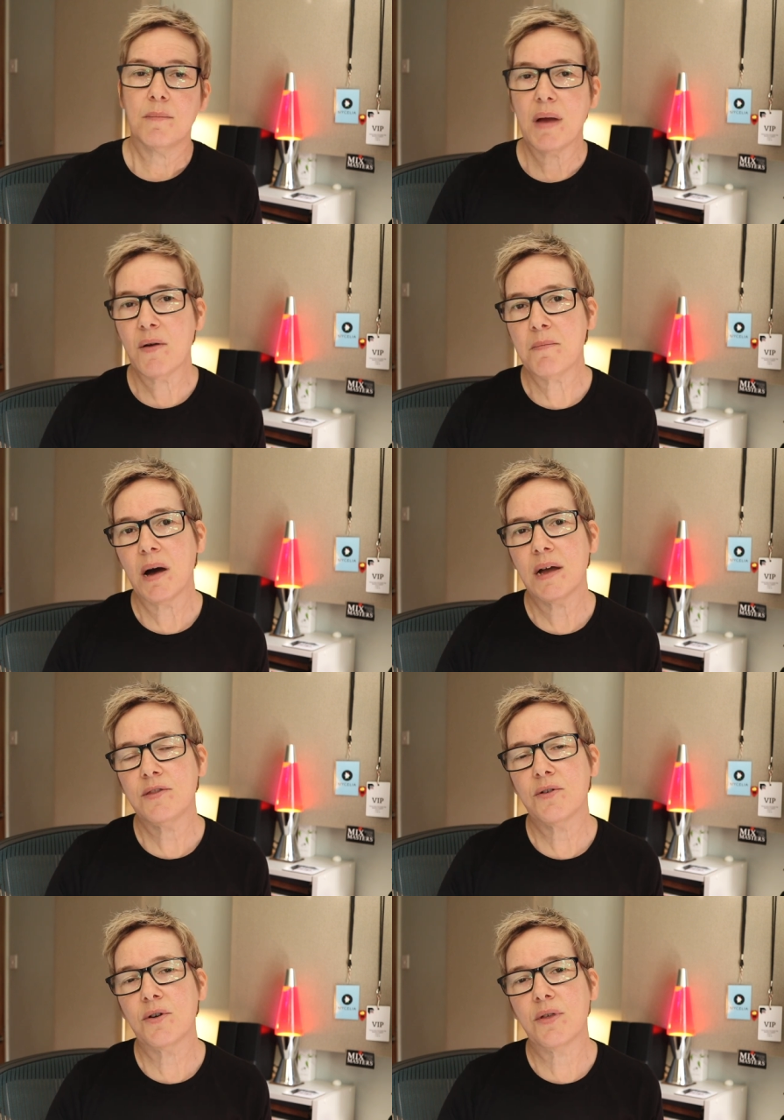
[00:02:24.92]
Bear in
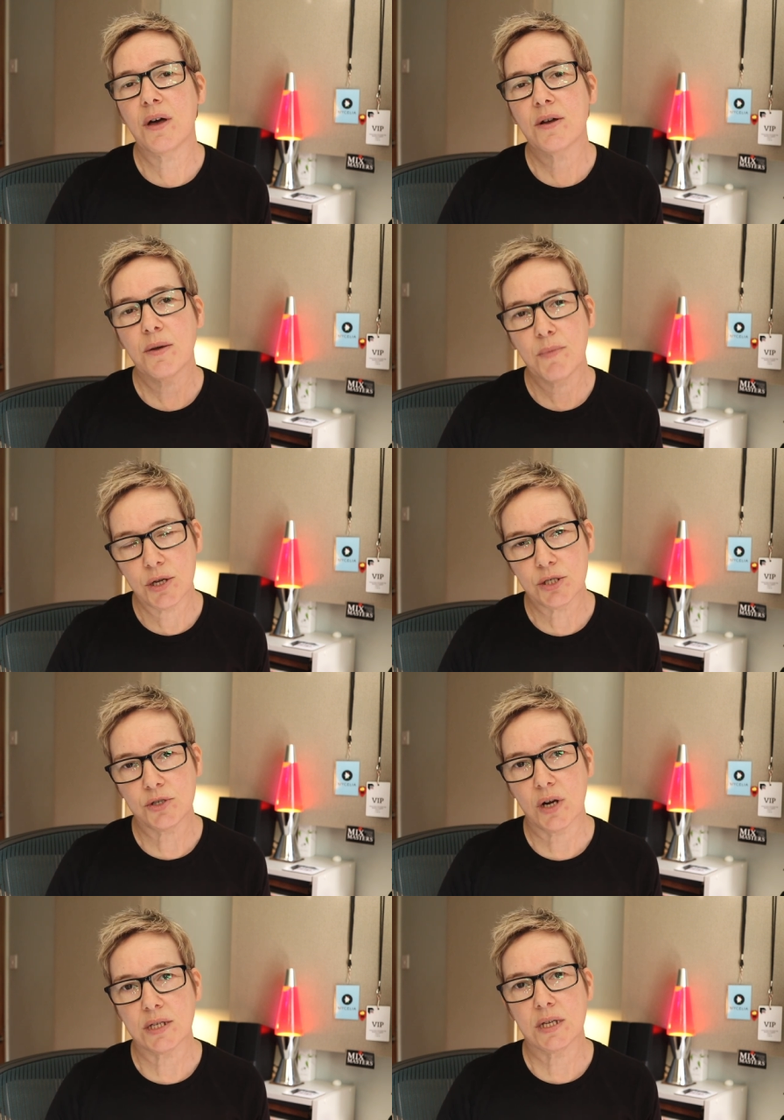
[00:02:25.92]
mind though that commercial
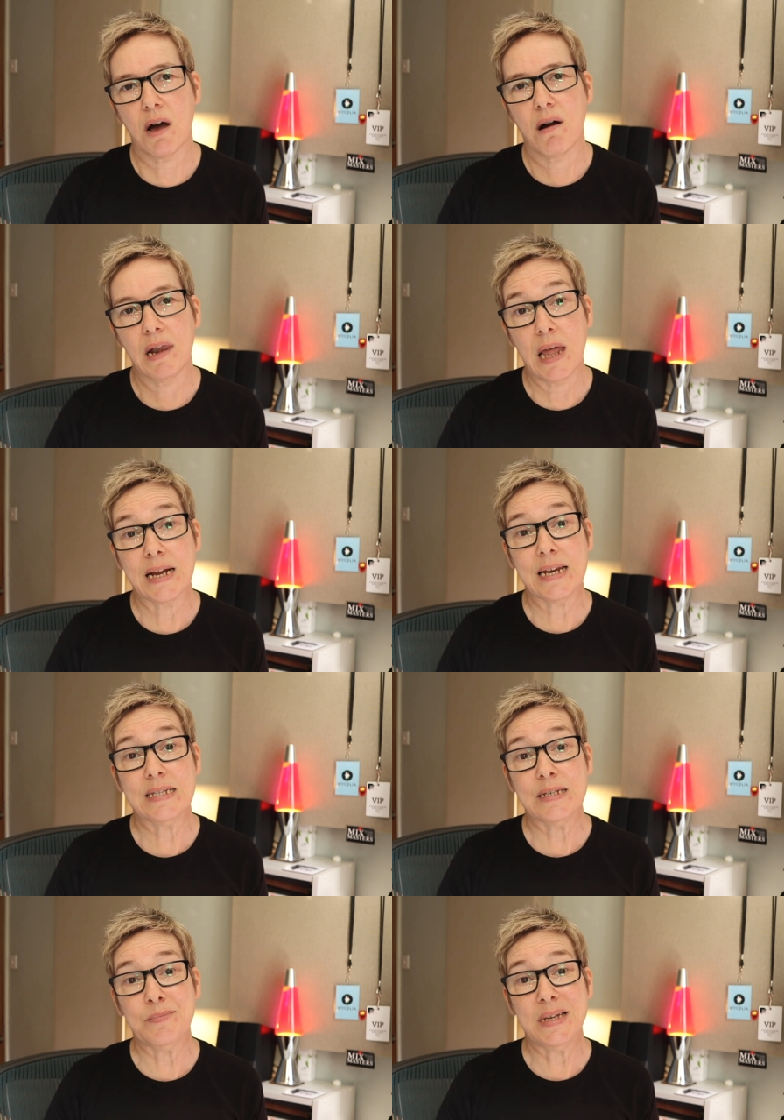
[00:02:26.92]
tracks are likely
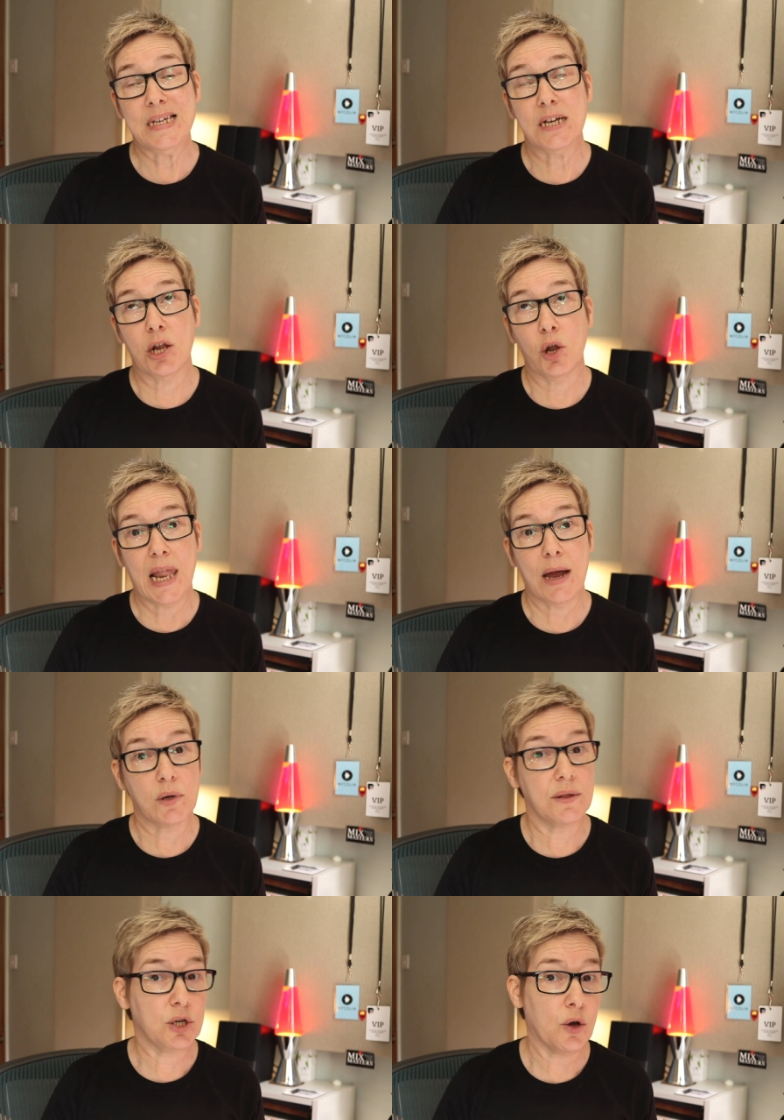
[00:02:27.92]
to be a lot
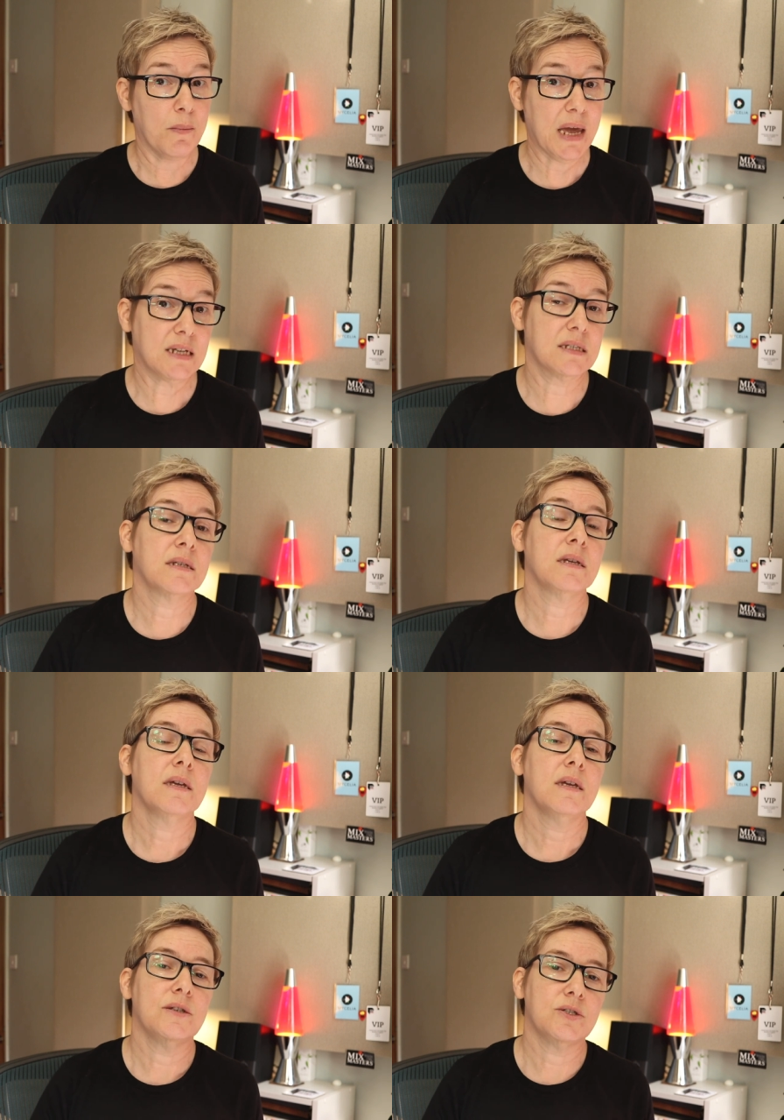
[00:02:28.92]
louder than your mix,
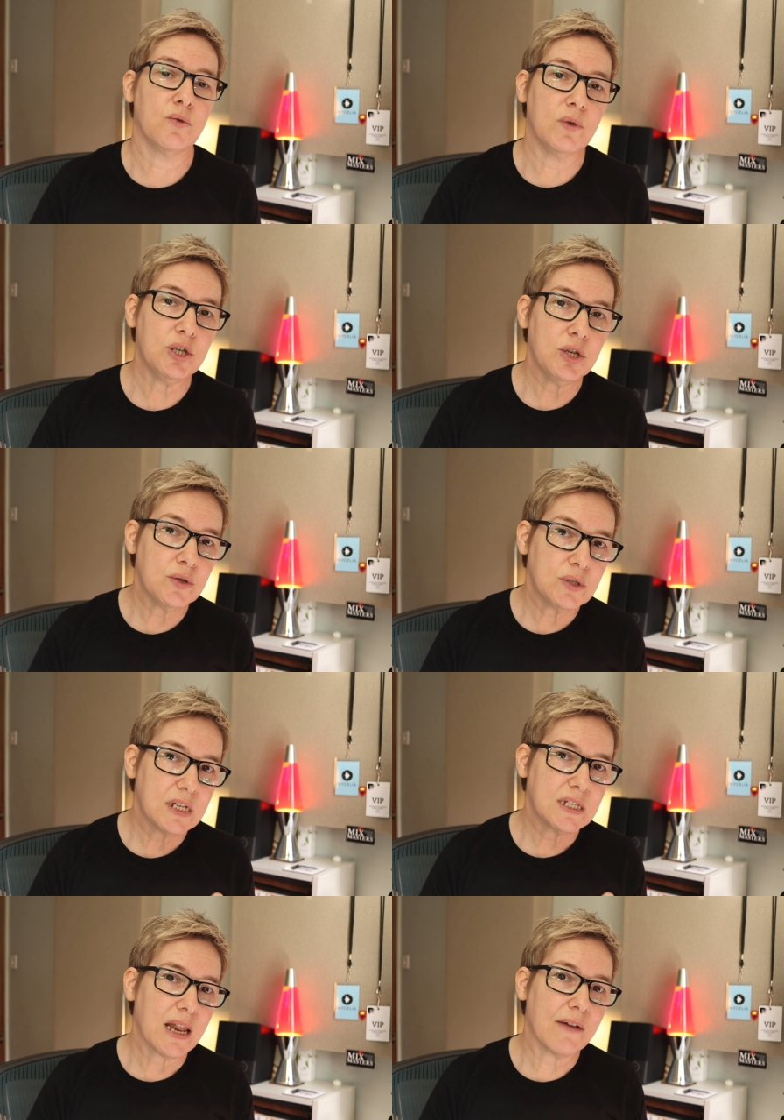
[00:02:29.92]
so reduce
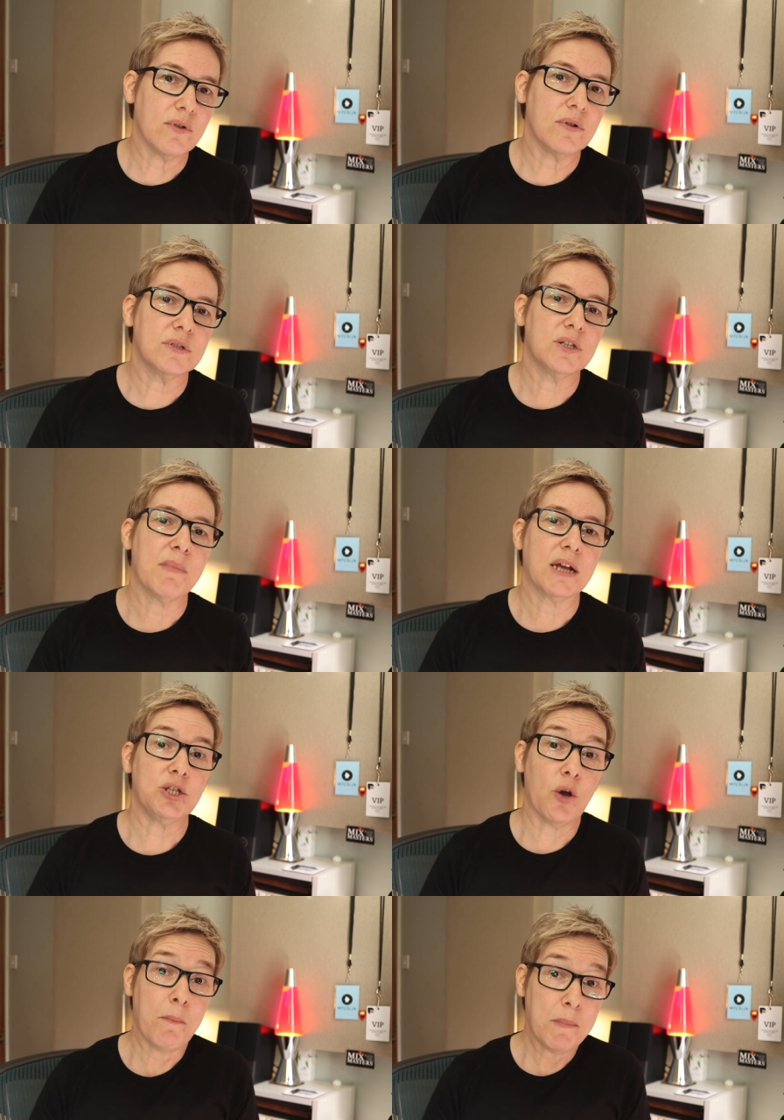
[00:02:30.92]
its level to
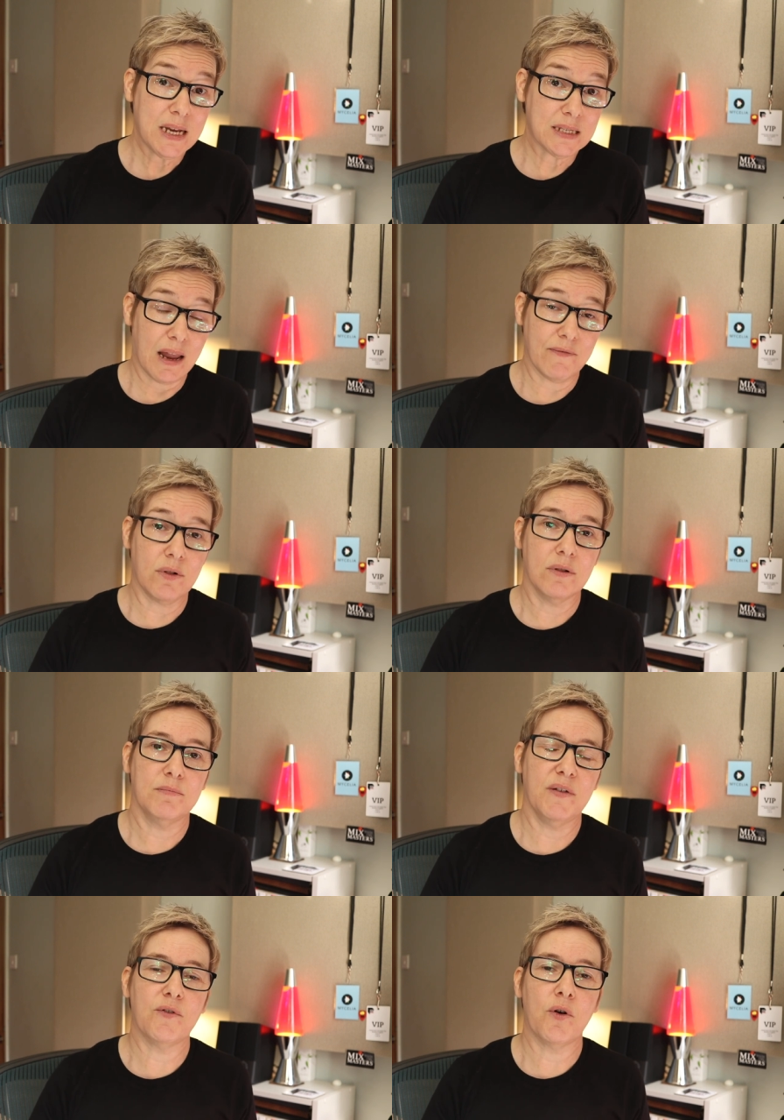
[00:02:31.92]
match your mix level
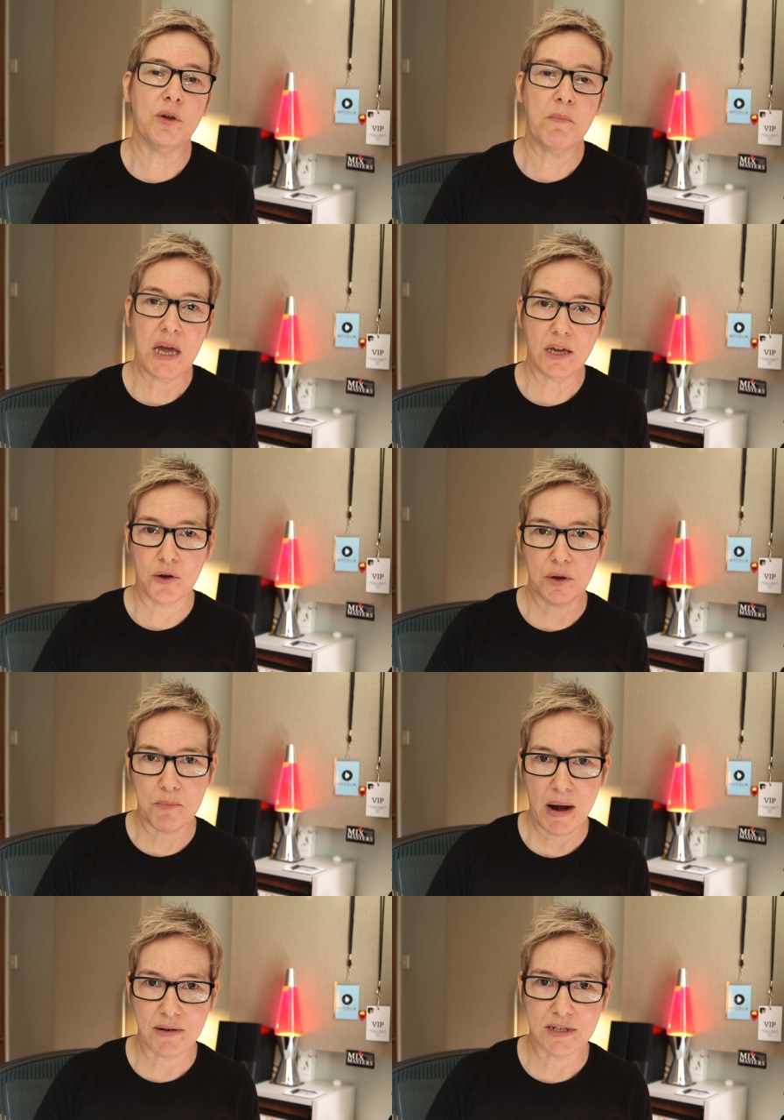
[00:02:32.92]
before you make your
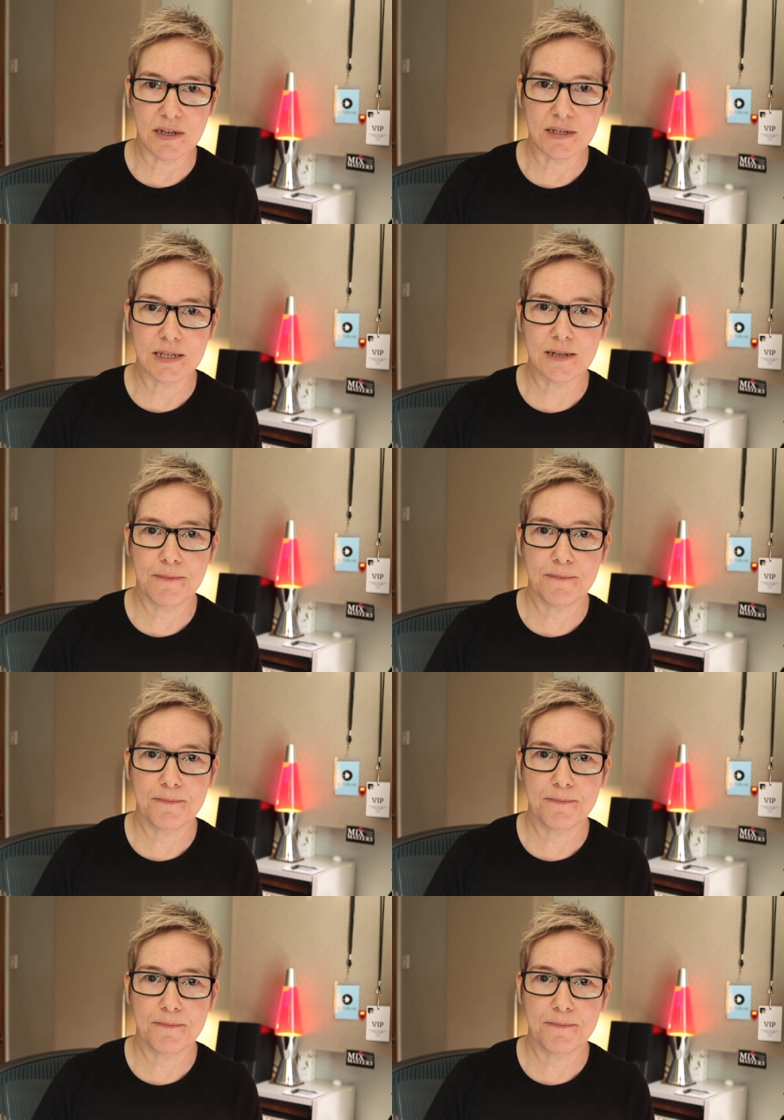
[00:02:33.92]
comparisons.